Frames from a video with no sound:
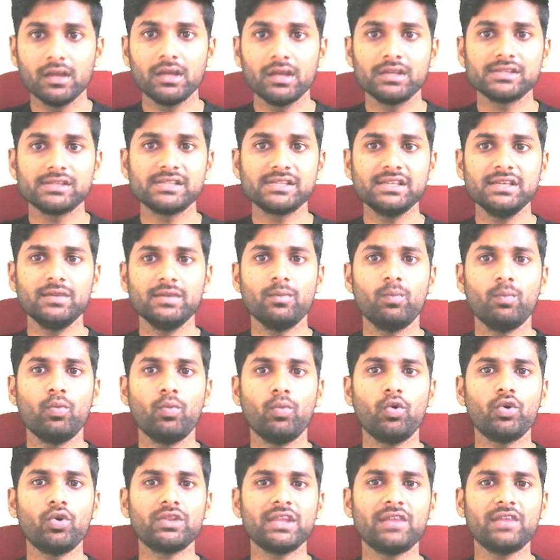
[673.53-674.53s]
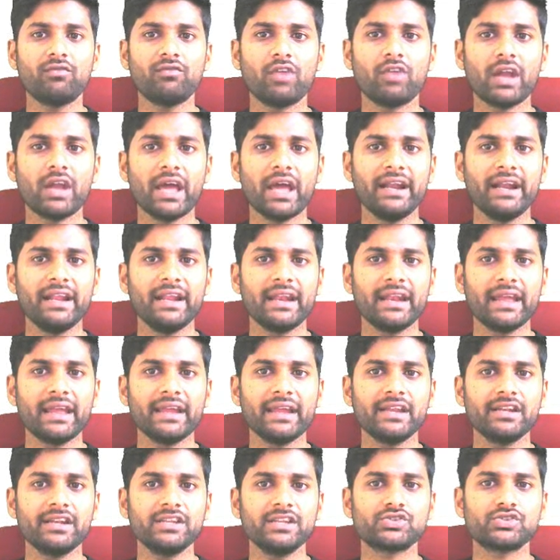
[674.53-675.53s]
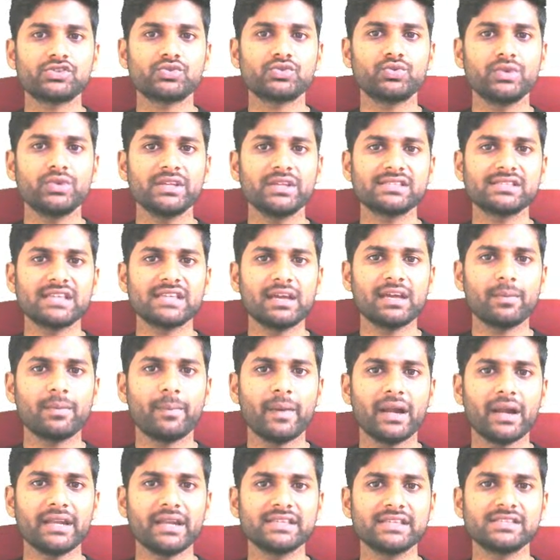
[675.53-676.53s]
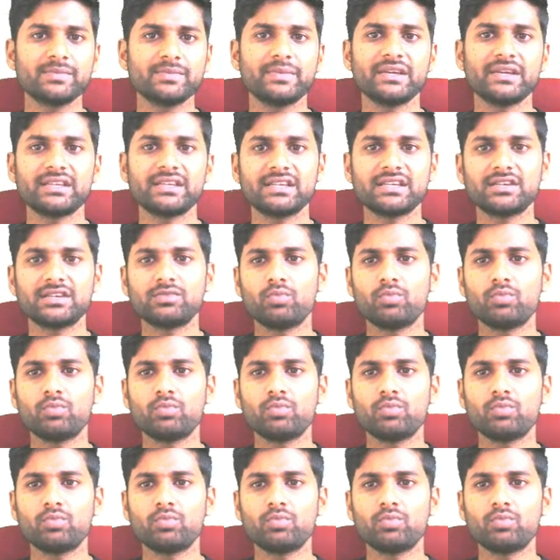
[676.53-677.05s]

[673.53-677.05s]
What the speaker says: See, more than 190 students are participated.